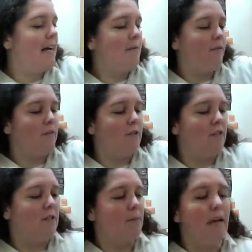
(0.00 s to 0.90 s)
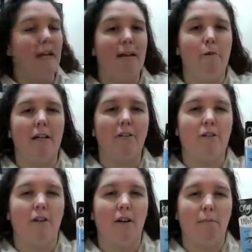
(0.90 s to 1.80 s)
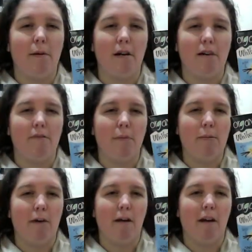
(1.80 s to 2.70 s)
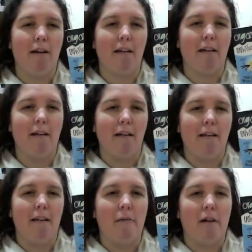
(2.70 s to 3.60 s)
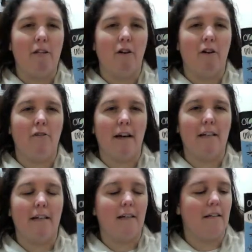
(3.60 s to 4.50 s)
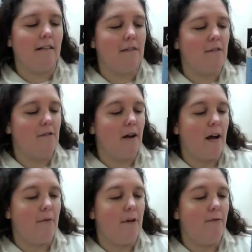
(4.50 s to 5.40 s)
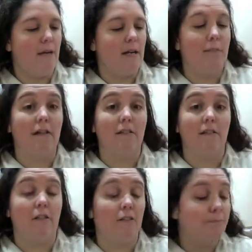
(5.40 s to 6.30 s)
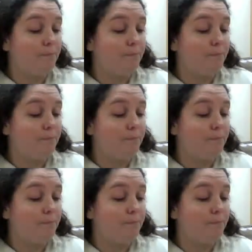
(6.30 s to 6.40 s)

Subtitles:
We've got just a plain white chocolate bar for people who like their white chocolate. Organica do little mini bars too,